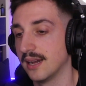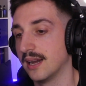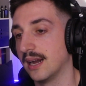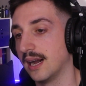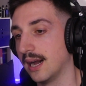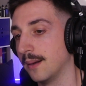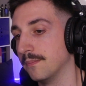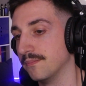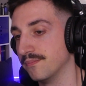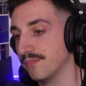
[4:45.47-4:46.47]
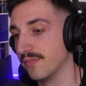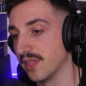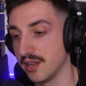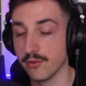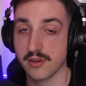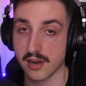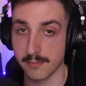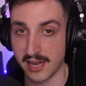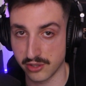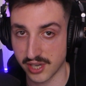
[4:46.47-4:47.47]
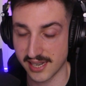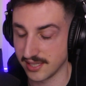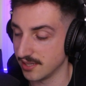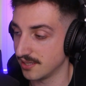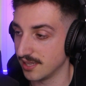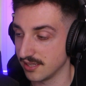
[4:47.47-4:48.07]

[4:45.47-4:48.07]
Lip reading: Then you'll go to Maldraxxus.